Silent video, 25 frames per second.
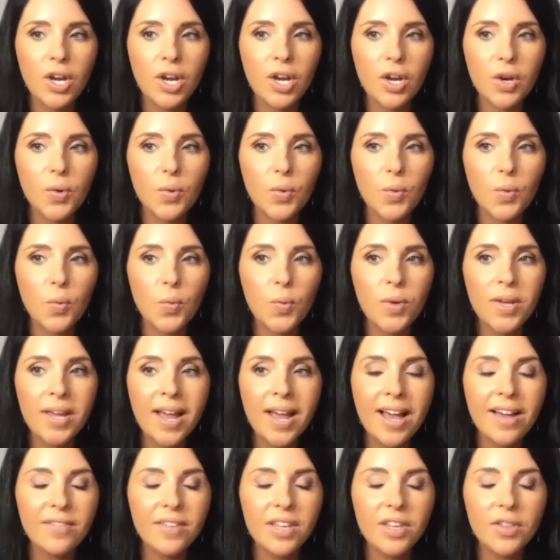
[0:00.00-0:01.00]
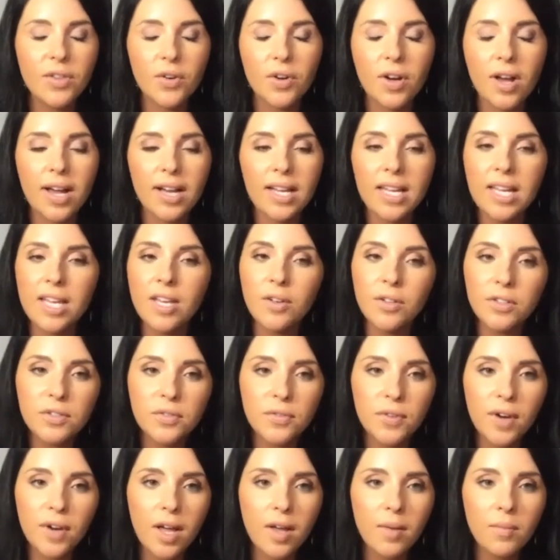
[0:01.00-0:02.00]
we have either not healed
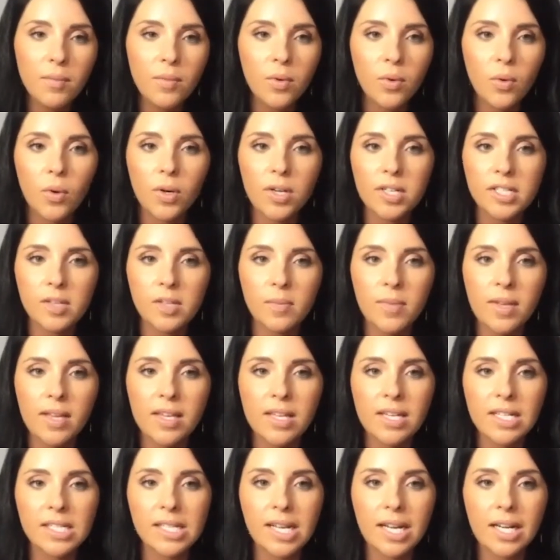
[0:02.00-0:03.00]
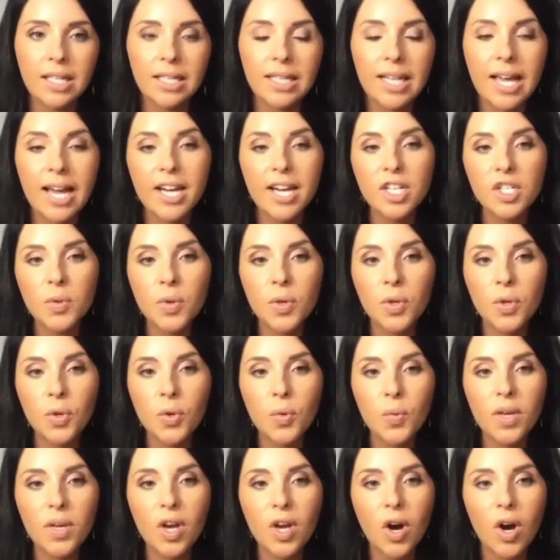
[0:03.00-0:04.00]
from or something that is not aligned with who
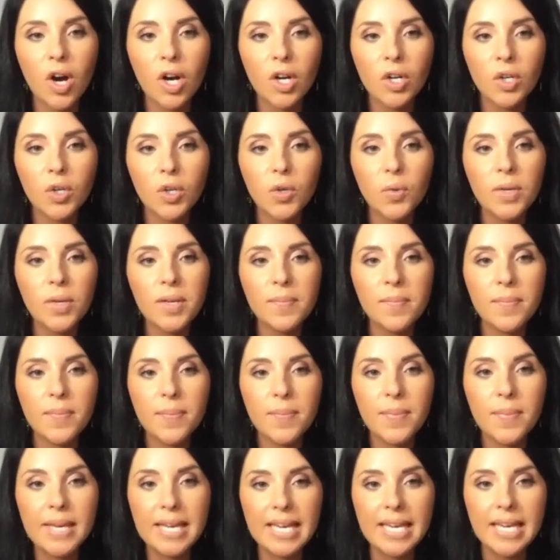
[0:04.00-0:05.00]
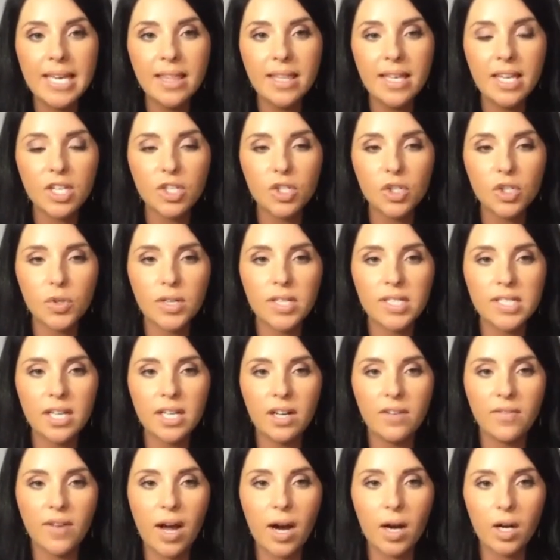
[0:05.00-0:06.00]
we are and who we be, the intrinsic of
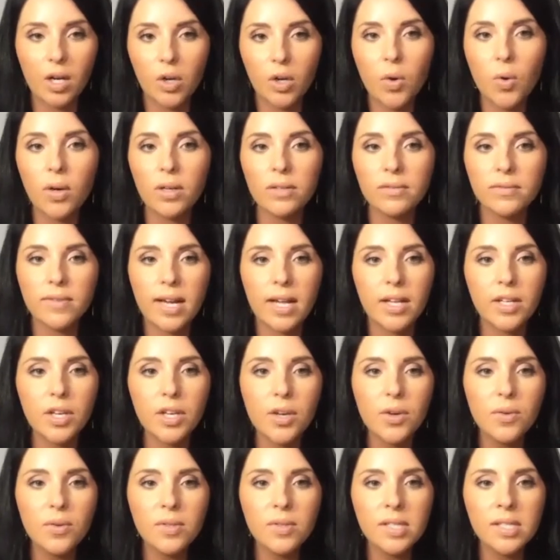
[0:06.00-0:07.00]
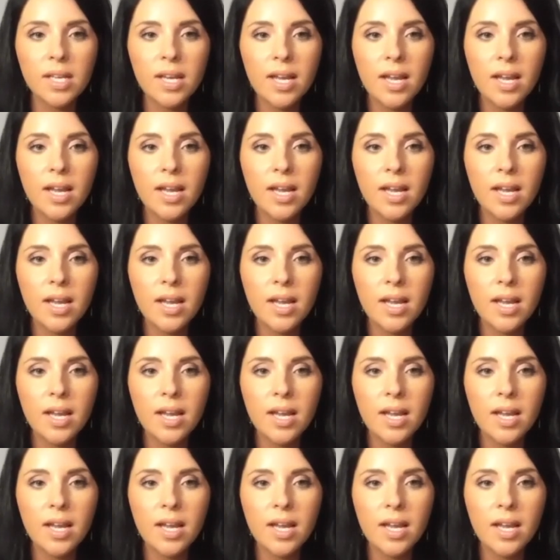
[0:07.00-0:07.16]
our core values.